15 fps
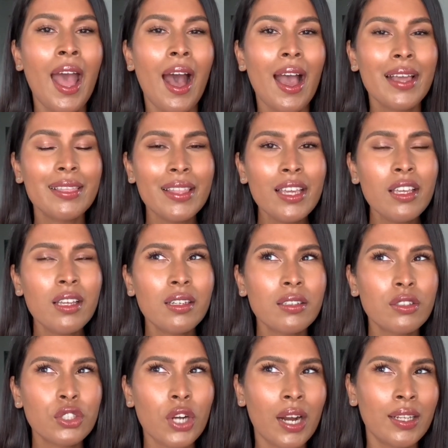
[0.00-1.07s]
I think
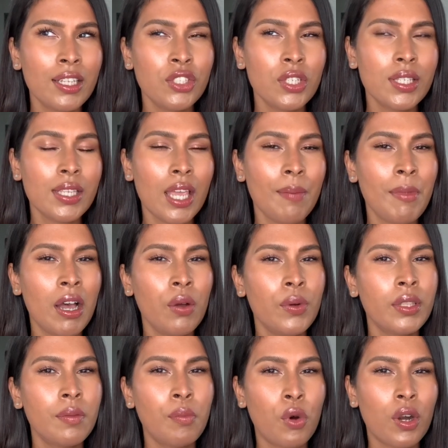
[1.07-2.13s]
Charlotte just came out
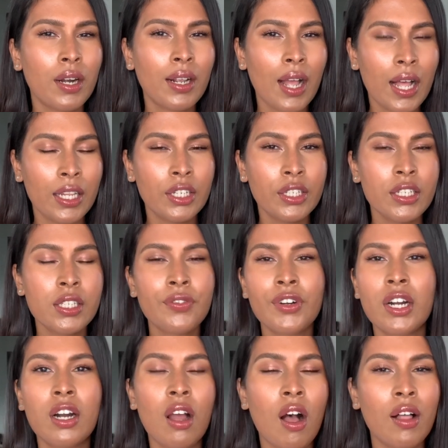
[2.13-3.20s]
with more colors for
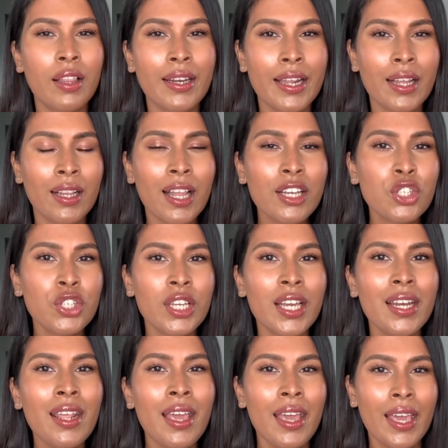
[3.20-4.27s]
her holiday
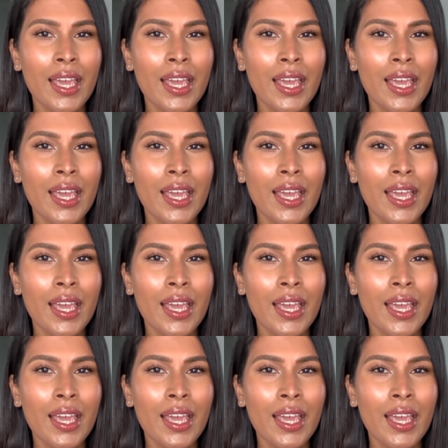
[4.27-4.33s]
collection